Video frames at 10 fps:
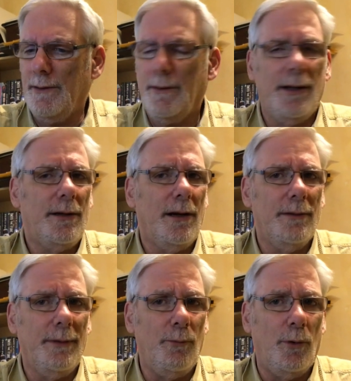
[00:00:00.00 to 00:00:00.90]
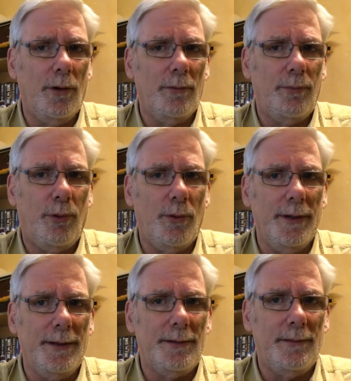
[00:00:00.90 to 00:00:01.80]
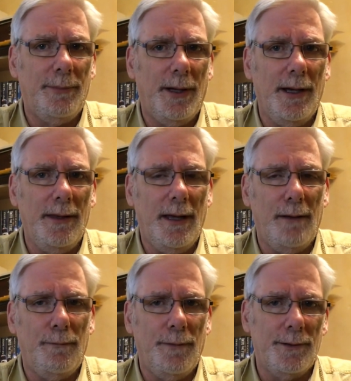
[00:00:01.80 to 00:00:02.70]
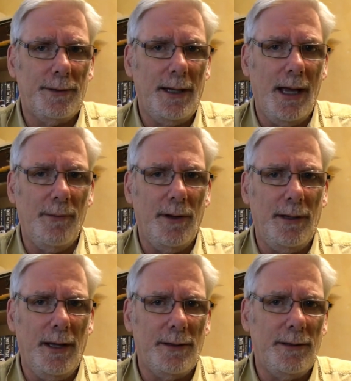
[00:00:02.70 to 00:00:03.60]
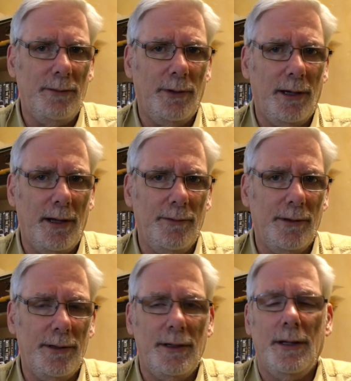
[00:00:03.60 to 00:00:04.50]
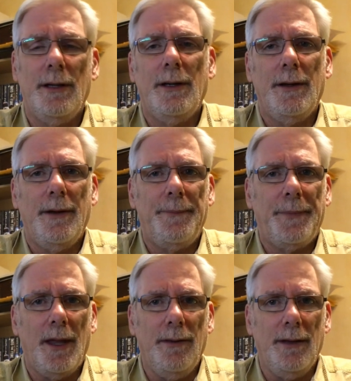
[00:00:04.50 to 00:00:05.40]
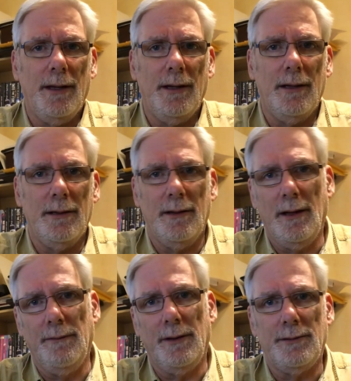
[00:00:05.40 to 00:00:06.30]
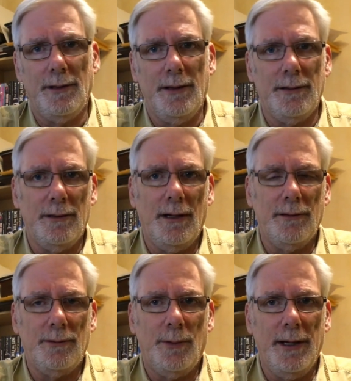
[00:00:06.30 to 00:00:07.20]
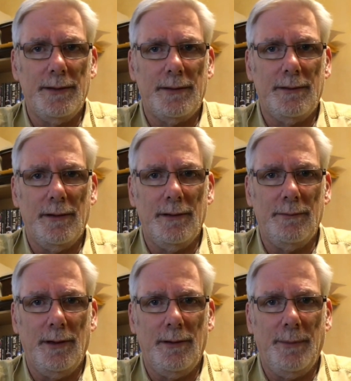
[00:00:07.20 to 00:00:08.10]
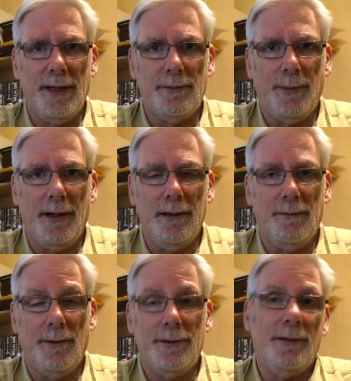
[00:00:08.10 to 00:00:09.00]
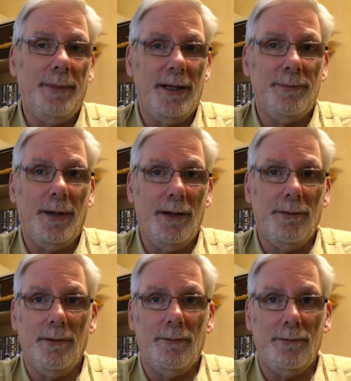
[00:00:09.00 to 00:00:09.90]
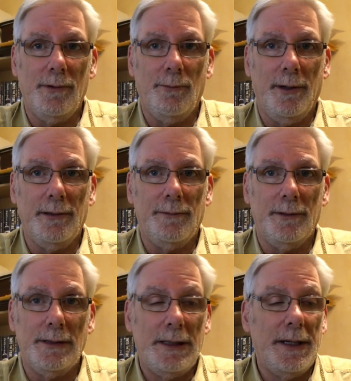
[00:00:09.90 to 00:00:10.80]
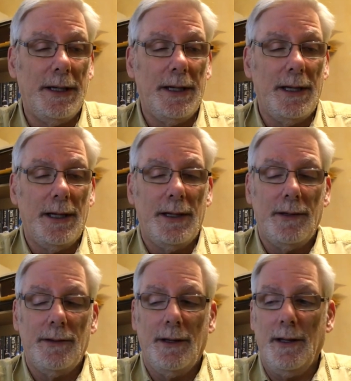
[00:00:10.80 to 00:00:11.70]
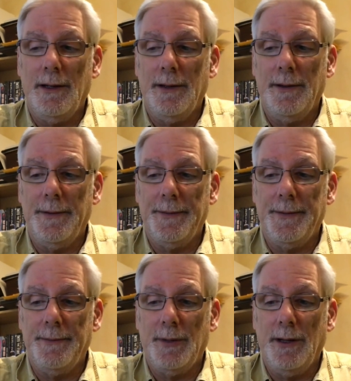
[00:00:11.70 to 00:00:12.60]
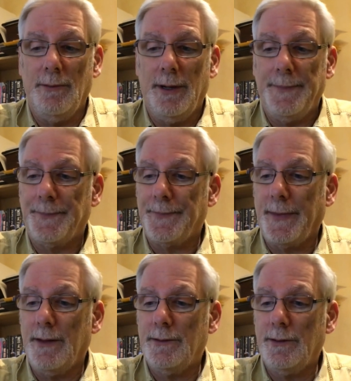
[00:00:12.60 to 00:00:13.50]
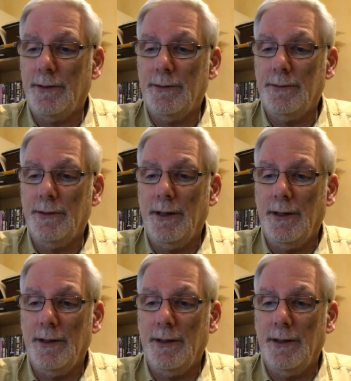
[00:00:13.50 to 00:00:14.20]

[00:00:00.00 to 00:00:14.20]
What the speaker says: credit card reward points to buy that first camera, the X-T100, and then I've exchanged it now twice with Best Buy. The folks at Best Buy were wonderful, by the way. So